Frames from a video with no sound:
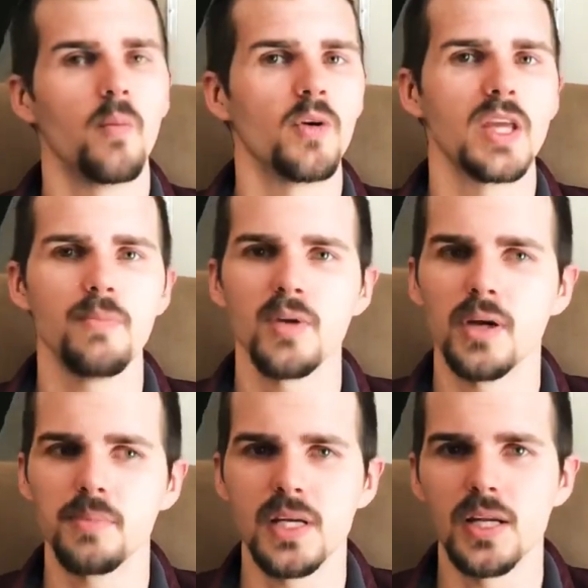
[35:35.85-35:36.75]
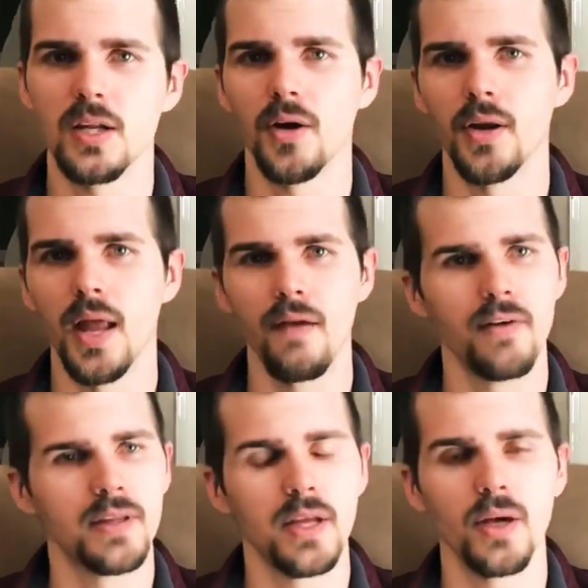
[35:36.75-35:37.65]
We'll keep you updated on
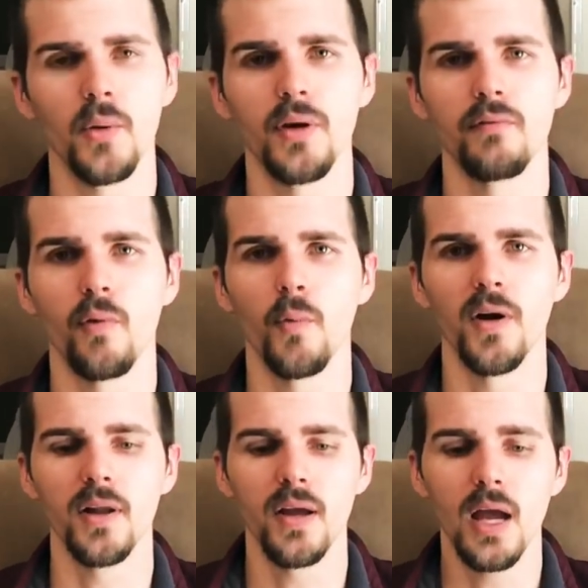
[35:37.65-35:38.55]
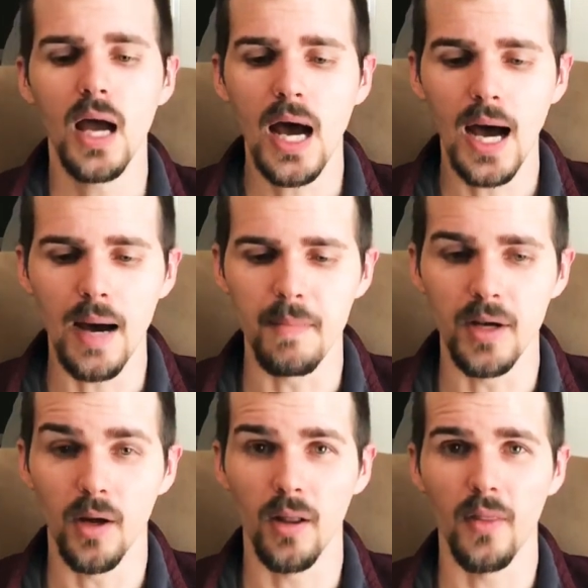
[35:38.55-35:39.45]
everything going forward and
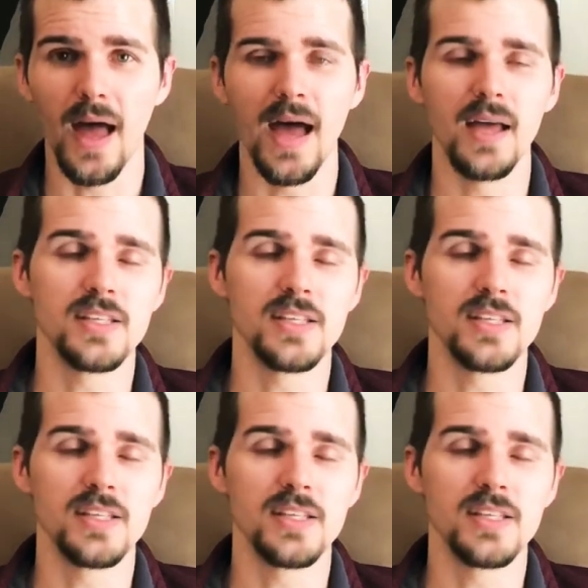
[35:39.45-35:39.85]
all that.